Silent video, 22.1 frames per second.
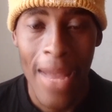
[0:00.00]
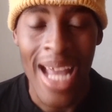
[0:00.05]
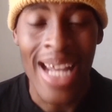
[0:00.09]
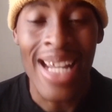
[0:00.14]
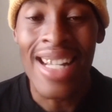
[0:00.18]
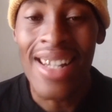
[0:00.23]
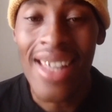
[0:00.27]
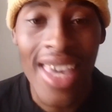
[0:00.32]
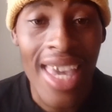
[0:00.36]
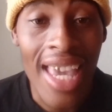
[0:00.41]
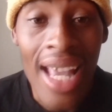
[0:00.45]

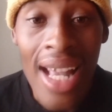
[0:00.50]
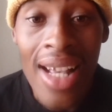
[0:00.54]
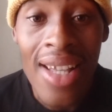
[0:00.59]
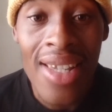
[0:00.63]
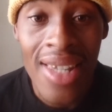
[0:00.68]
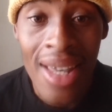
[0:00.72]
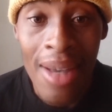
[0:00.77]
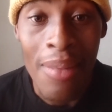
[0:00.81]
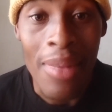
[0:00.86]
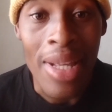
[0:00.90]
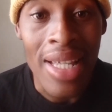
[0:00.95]
and it
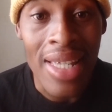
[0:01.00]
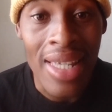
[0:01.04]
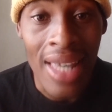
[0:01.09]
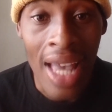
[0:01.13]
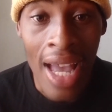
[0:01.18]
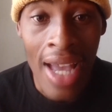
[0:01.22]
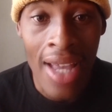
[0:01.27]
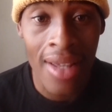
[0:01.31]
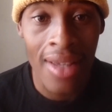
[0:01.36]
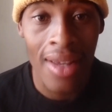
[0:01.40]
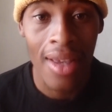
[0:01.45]
kills them
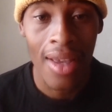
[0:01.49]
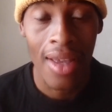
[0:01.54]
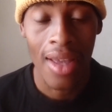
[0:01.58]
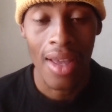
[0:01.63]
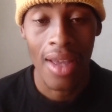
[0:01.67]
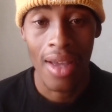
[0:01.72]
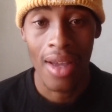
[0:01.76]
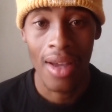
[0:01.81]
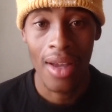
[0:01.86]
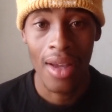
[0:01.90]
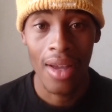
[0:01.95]
inside.
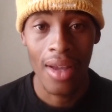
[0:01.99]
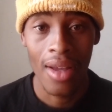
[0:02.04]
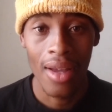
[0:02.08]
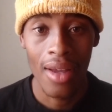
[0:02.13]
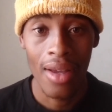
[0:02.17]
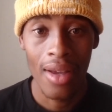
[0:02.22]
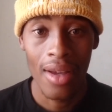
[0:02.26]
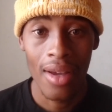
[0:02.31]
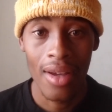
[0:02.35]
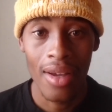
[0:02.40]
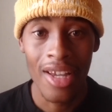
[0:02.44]

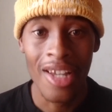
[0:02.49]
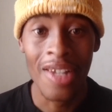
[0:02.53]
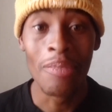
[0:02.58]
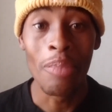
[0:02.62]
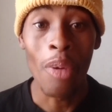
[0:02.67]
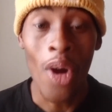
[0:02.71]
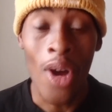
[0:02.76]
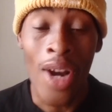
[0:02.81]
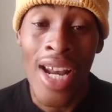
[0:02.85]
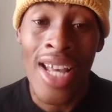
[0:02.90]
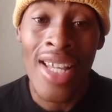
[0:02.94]
It
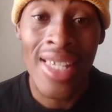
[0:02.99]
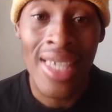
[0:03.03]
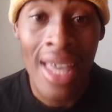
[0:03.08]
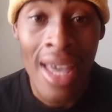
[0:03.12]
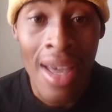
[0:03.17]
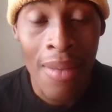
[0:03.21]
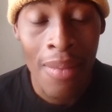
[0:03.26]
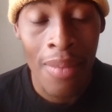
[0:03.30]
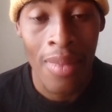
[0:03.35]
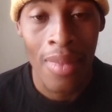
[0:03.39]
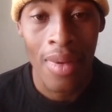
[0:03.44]
bothers
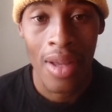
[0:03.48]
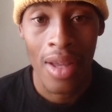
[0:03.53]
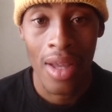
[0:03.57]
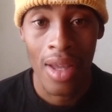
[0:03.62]
them.